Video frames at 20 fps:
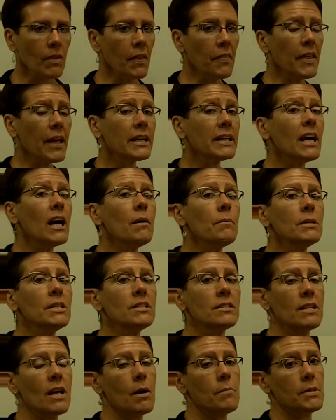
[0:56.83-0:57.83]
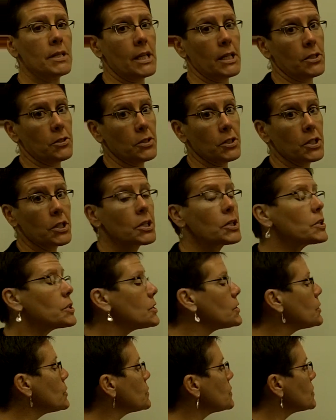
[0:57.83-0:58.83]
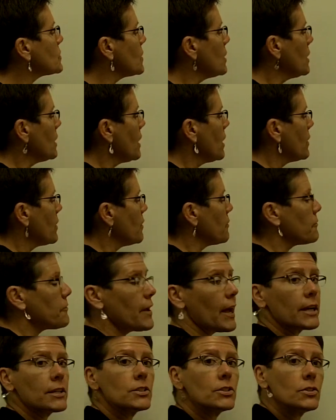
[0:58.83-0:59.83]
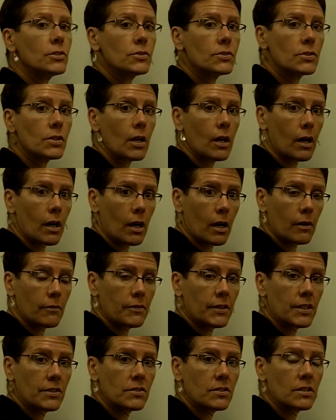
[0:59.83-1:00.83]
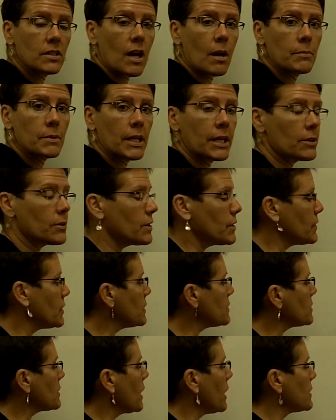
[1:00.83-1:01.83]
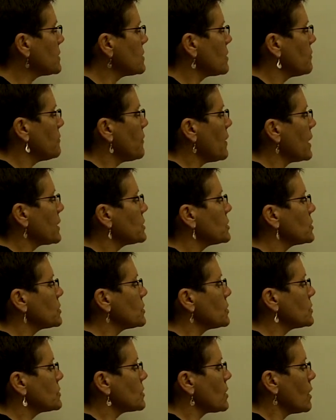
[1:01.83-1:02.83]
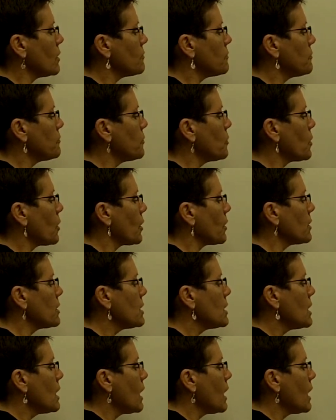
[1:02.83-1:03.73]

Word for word: That common denominator includes the factors of these denominator. In this case, the factors of 4